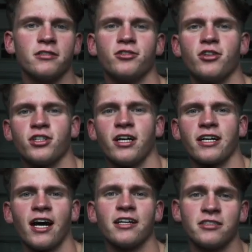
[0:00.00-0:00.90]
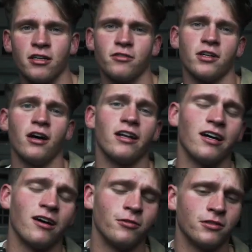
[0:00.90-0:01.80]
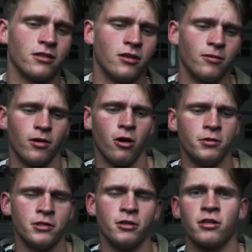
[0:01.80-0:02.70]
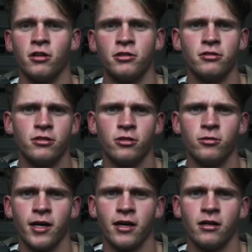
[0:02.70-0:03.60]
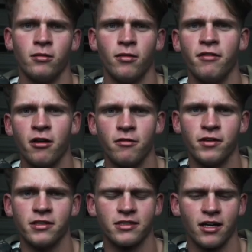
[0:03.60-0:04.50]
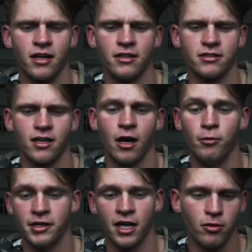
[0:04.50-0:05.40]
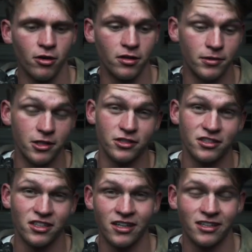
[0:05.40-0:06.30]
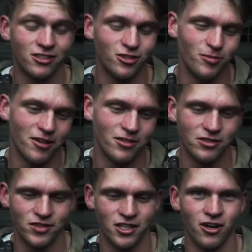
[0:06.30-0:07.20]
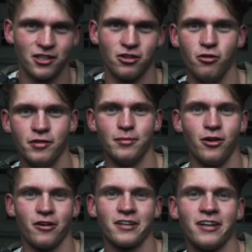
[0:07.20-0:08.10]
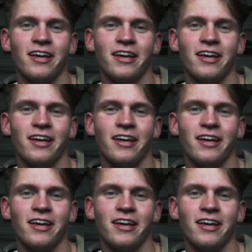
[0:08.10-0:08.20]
and nutrition, I kind of self-taught. I was always looking on YouTube at my favorite fitness guys. I would name all of them, but there's a ton. Too many for this video, I'd go over the mark.